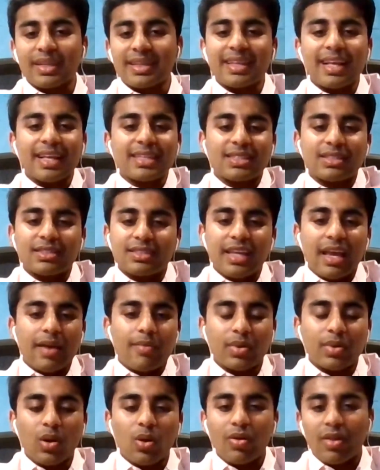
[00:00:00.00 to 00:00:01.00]
I think that's it.
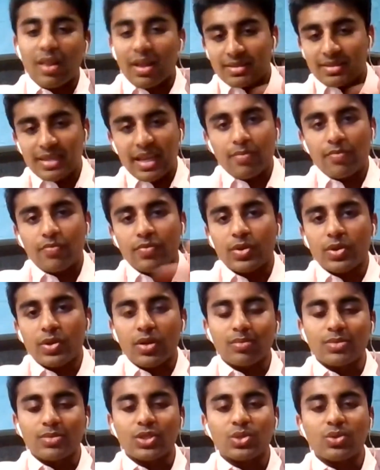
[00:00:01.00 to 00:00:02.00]
Same with all. Like same for
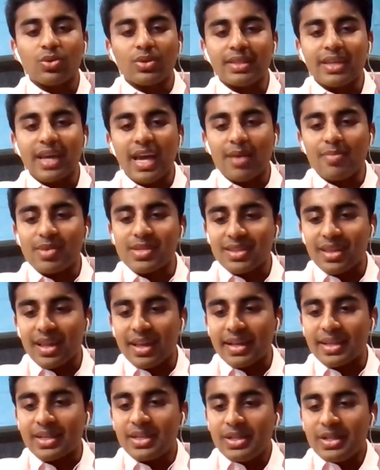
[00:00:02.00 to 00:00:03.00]
you. I'm sure the aim is
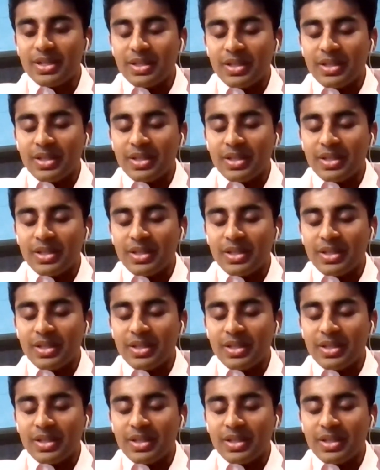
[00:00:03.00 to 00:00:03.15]
like